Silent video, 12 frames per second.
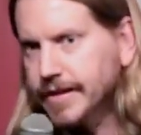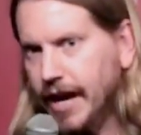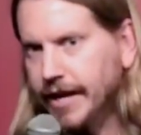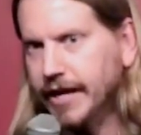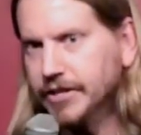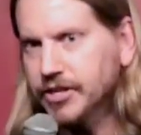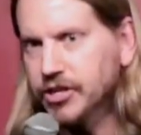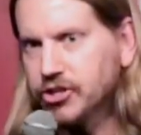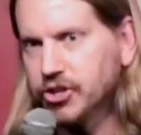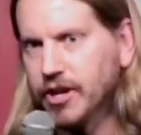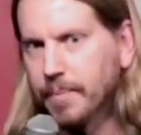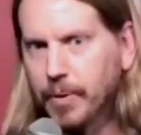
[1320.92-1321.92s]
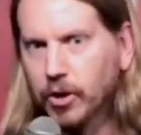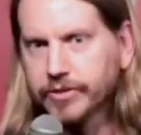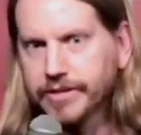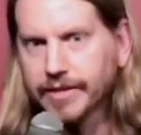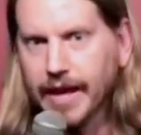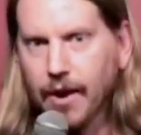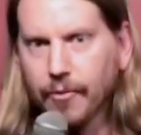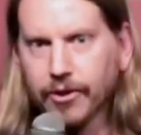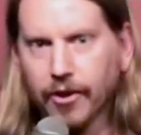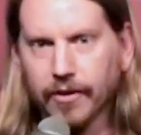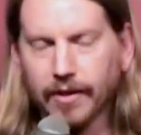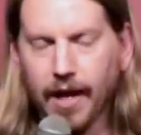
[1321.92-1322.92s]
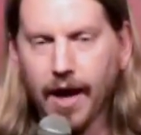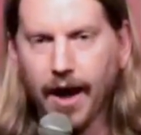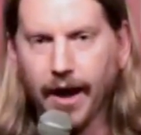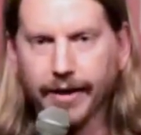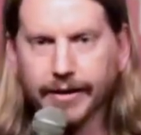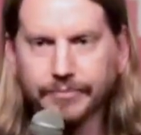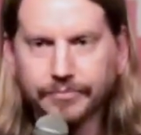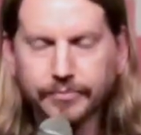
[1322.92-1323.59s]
I guess I shouldn't have posted that one online.